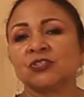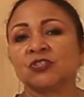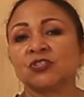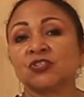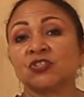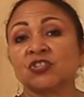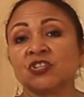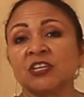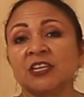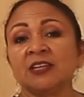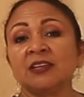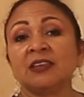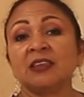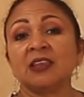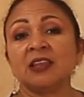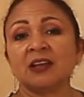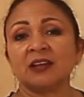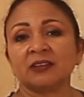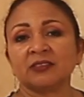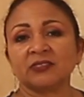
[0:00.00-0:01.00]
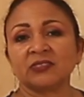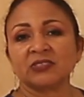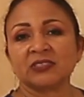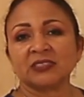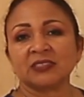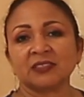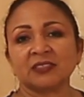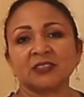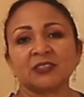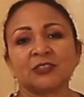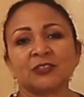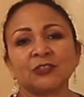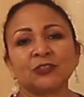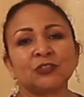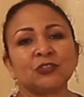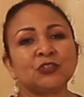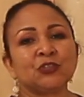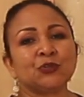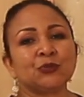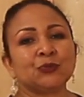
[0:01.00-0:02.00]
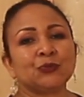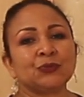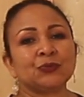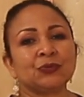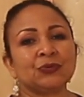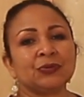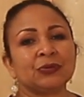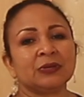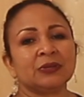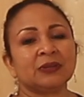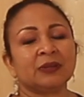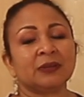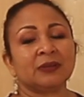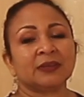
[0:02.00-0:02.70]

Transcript: she loves to